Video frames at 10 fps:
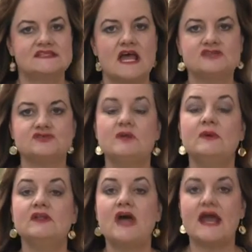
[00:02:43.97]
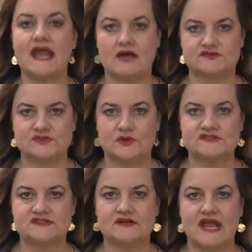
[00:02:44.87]
his country will not
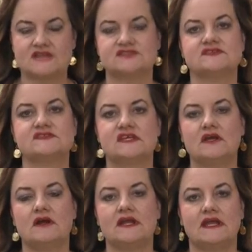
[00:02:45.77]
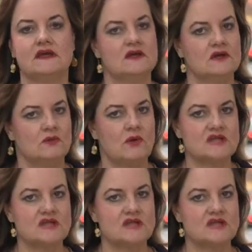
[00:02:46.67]
outsource their national security.